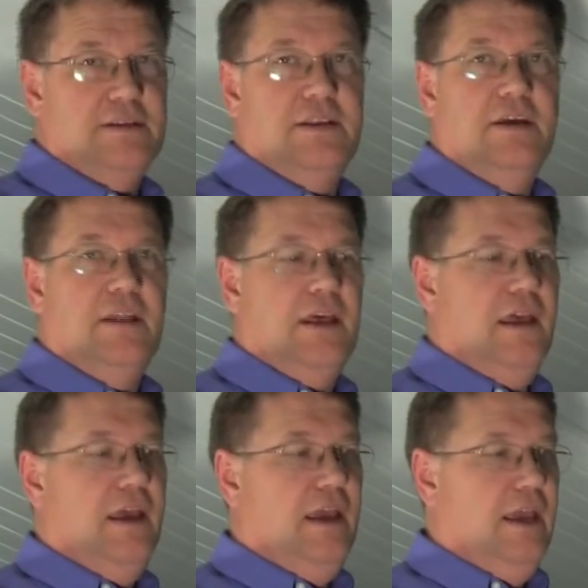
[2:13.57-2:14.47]
that the
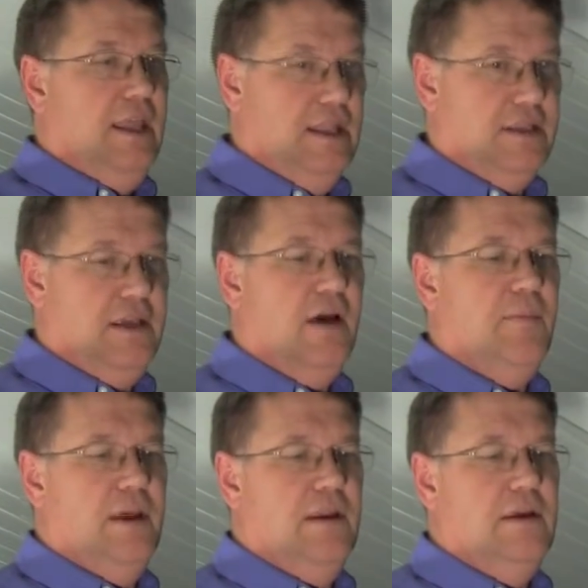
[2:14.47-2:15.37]
only inlet
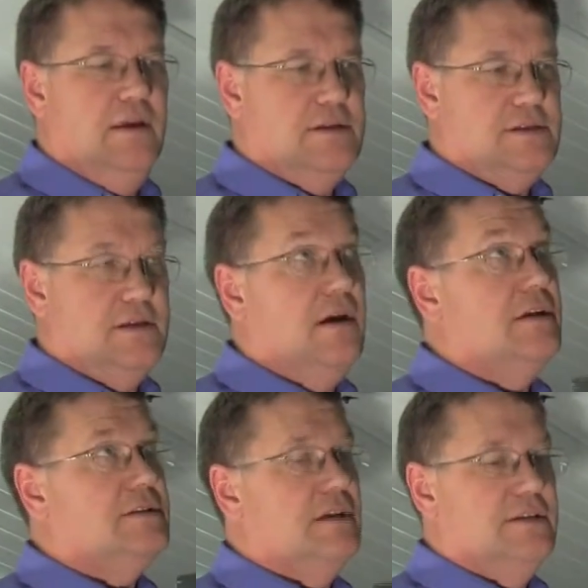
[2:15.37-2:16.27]
come in. This is
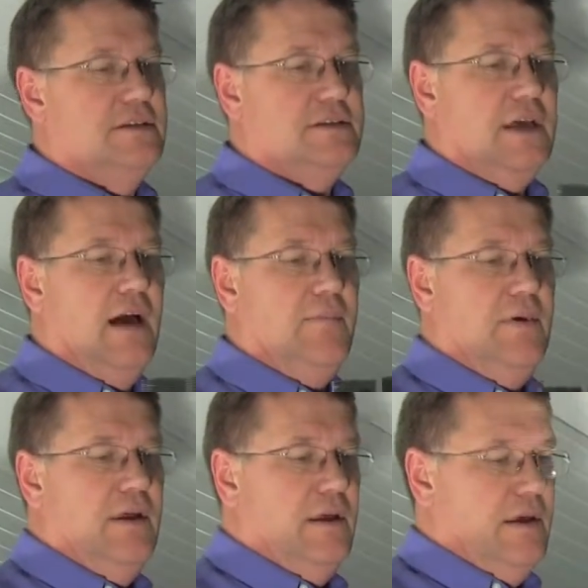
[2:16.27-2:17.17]
our insulation
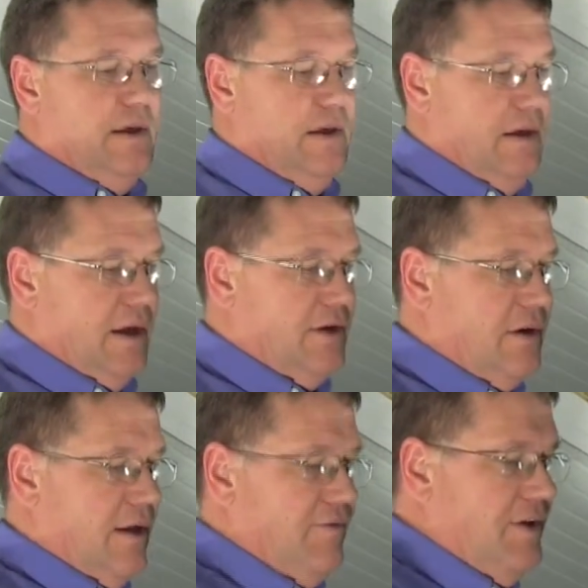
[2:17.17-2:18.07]
stop. And
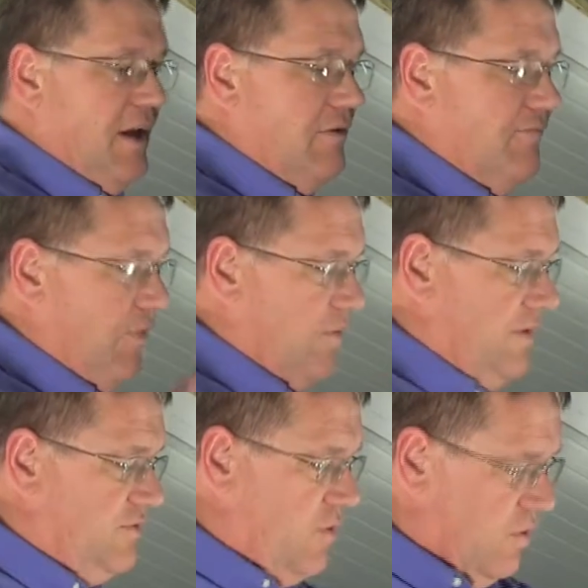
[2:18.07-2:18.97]
you're going to have to take and fold
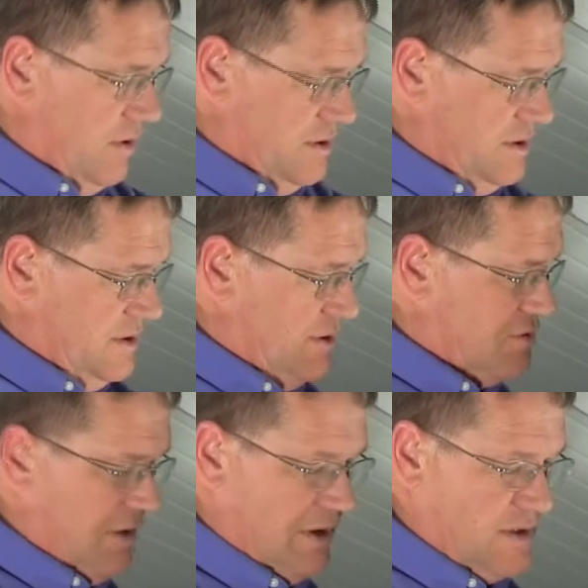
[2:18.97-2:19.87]
these corners to
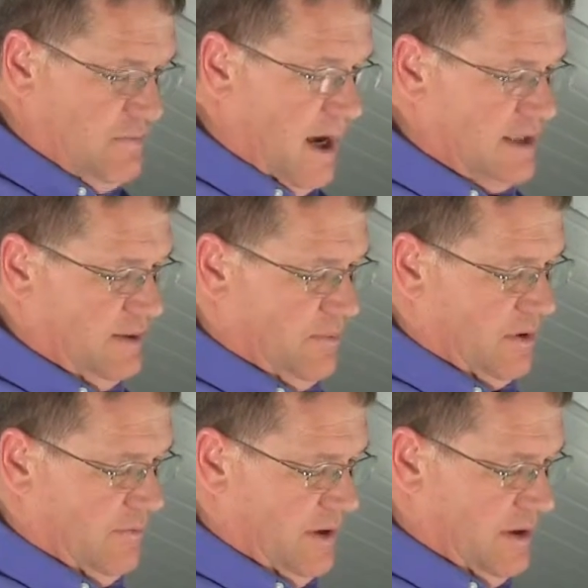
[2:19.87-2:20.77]
shrink this box up a
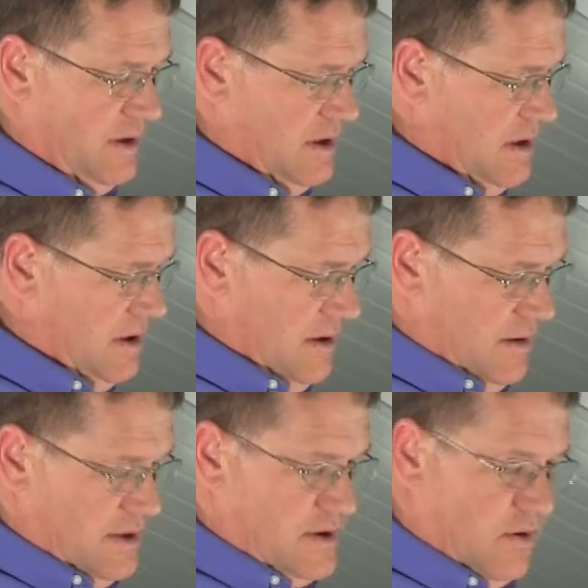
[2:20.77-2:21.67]
little bit.
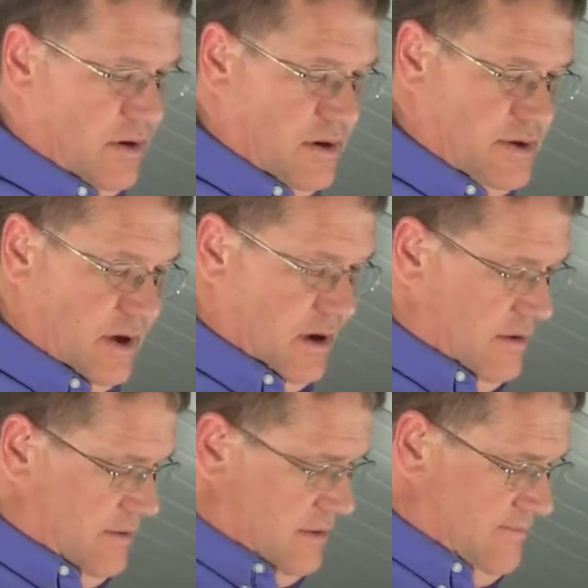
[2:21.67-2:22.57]
These corners
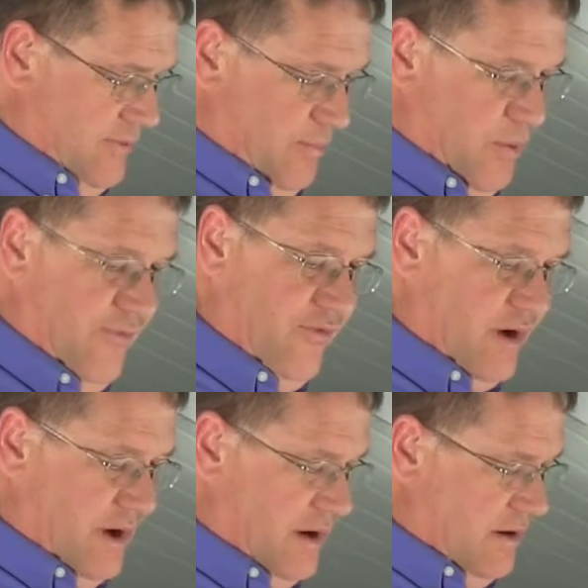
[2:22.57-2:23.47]
are, they're, they're
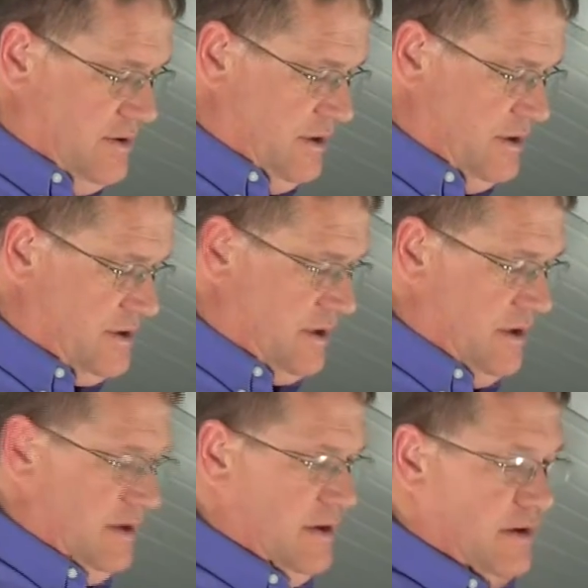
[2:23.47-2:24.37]
perforated here, so you
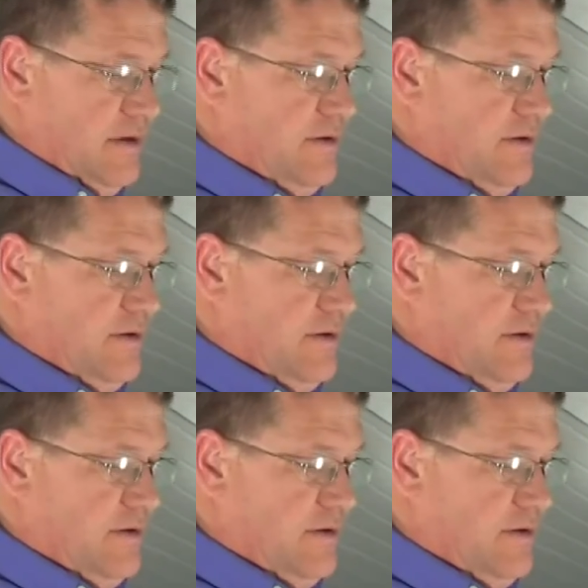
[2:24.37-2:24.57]
just